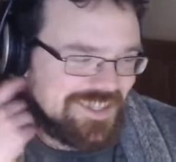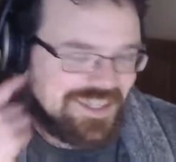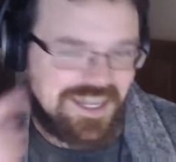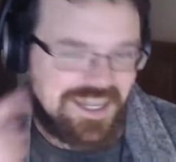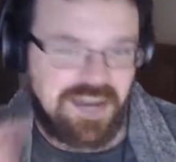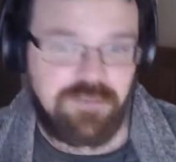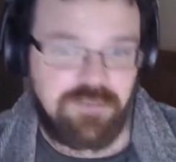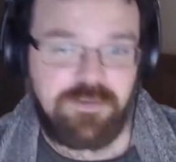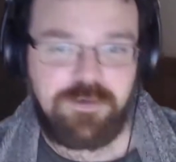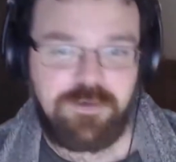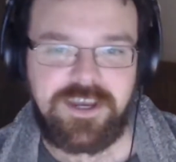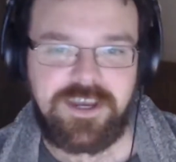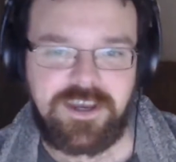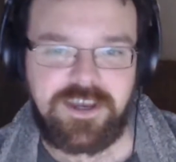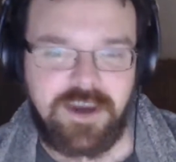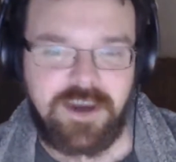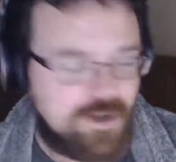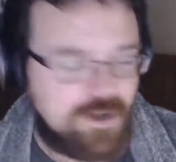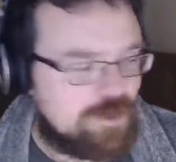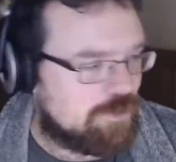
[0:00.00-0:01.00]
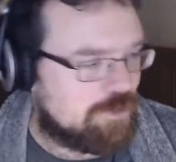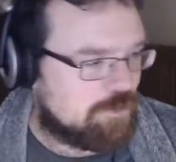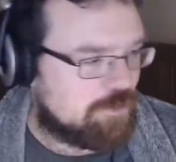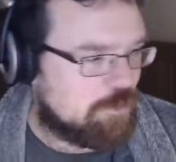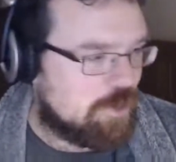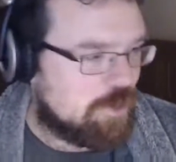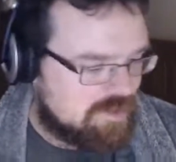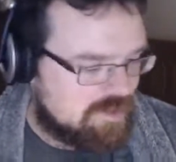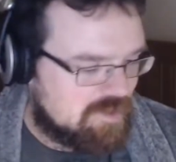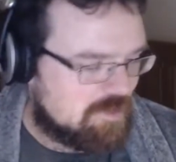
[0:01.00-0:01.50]
I feel like Eidolon
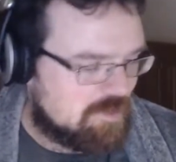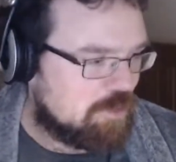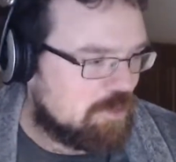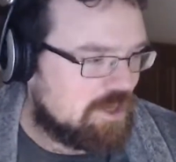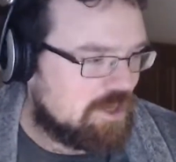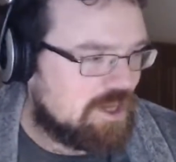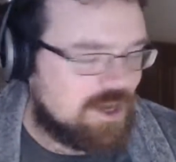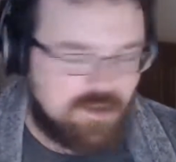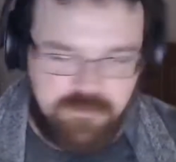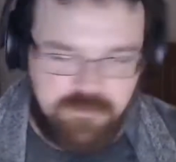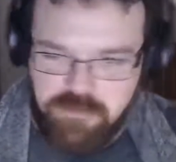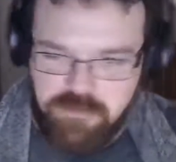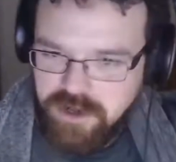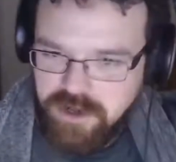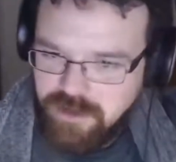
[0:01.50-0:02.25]
works as a bodyguard for